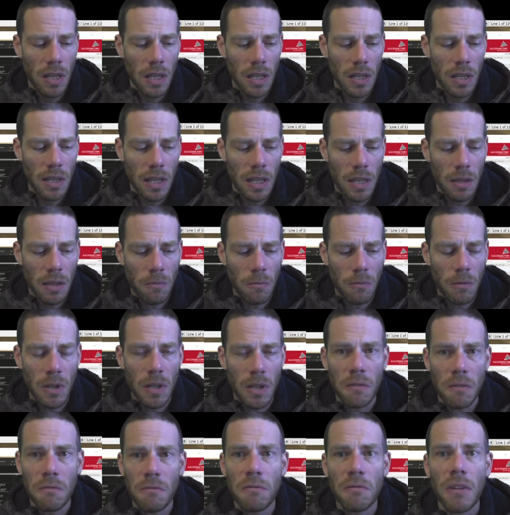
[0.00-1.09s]
that
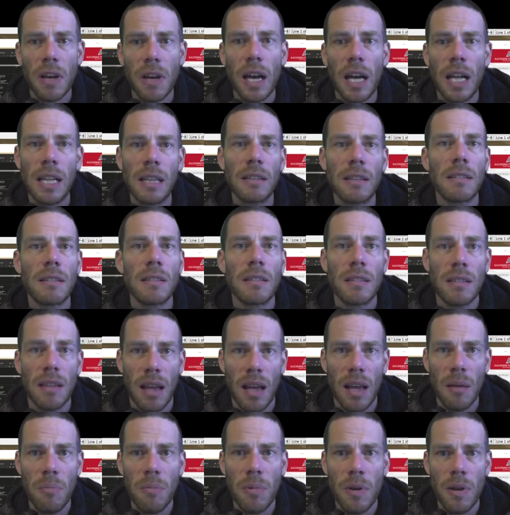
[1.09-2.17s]
with
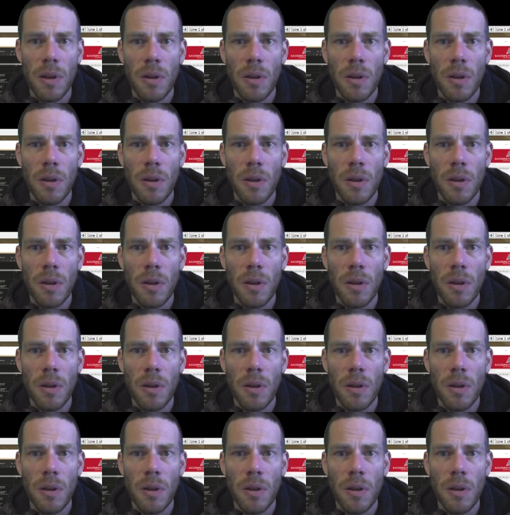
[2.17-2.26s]
Alt-Tab,